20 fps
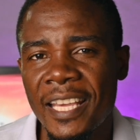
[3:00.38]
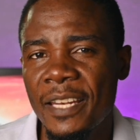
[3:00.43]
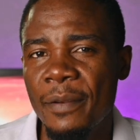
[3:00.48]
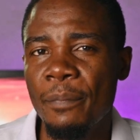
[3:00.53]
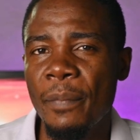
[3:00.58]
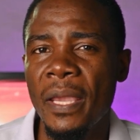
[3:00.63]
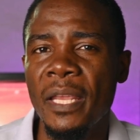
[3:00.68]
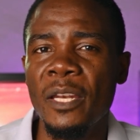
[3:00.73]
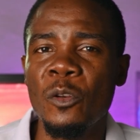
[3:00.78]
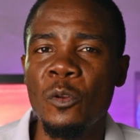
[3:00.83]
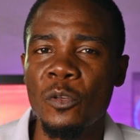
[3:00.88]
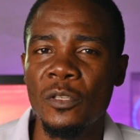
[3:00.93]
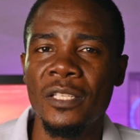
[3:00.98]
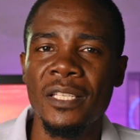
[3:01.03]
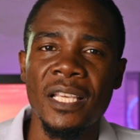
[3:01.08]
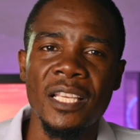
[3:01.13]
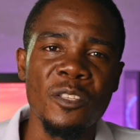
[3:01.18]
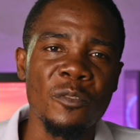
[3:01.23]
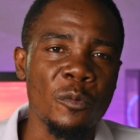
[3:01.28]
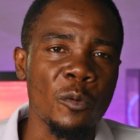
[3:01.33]
it made no
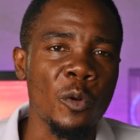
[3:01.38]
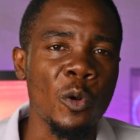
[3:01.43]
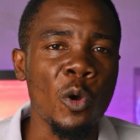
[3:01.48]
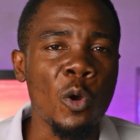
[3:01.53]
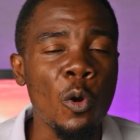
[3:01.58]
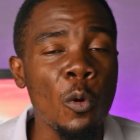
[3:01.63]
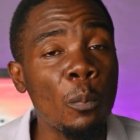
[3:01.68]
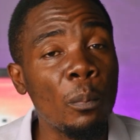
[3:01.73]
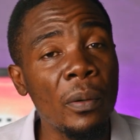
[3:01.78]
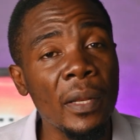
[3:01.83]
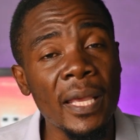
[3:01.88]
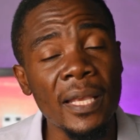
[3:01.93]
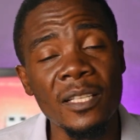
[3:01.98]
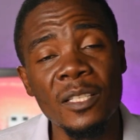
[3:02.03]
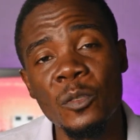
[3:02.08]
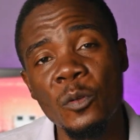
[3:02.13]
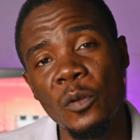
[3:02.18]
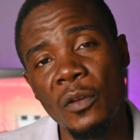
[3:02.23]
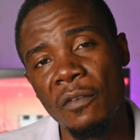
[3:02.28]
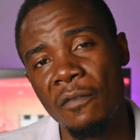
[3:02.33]
sense for local
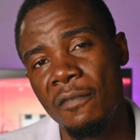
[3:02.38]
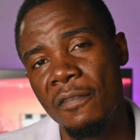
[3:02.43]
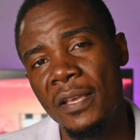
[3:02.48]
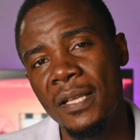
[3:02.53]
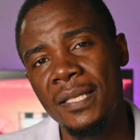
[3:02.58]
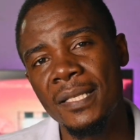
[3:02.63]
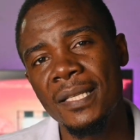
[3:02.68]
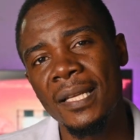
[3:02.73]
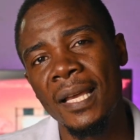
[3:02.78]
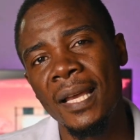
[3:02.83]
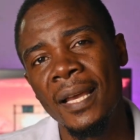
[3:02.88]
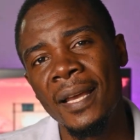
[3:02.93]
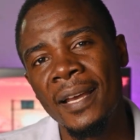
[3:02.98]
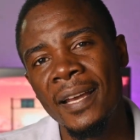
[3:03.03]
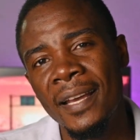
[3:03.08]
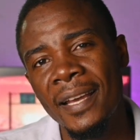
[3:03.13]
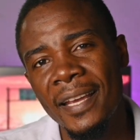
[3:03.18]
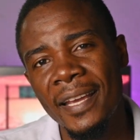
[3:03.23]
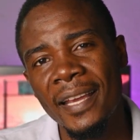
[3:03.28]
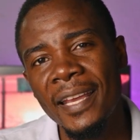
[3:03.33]
players to invest
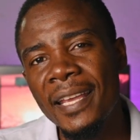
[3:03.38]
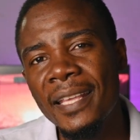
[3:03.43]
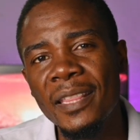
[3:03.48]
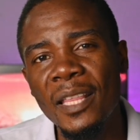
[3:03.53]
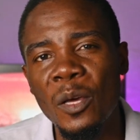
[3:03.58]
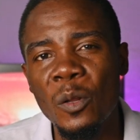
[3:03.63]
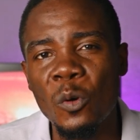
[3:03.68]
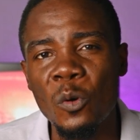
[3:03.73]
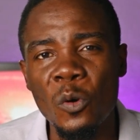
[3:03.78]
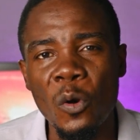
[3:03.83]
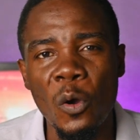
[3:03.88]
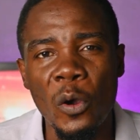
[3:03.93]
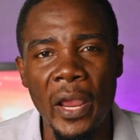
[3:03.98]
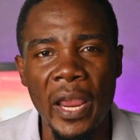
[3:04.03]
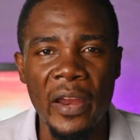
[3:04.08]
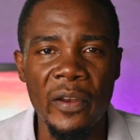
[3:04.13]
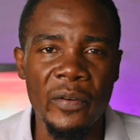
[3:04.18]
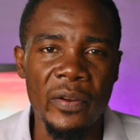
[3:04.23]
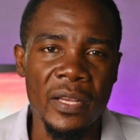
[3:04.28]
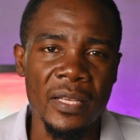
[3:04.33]
in the rural
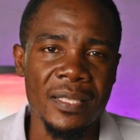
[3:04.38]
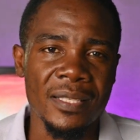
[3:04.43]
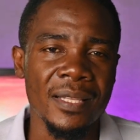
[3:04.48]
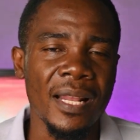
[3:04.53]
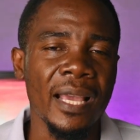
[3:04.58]
areas.